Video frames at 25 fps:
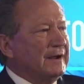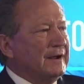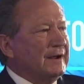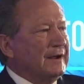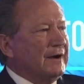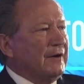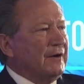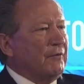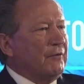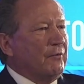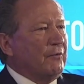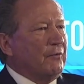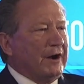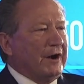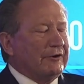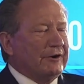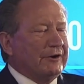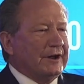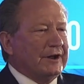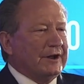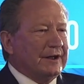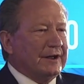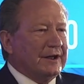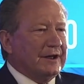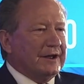
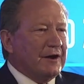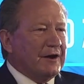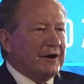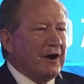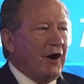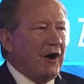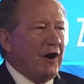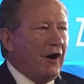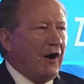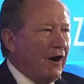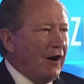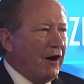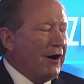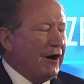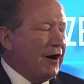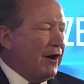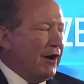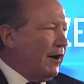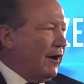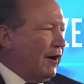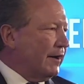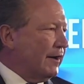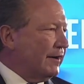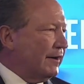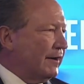wondering,
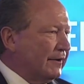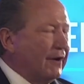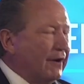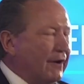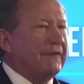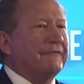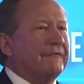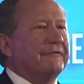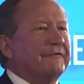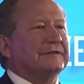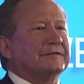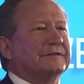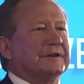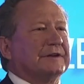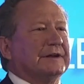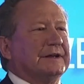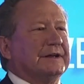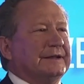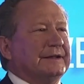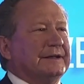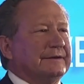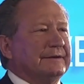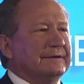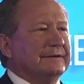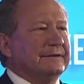
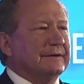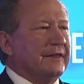obviously,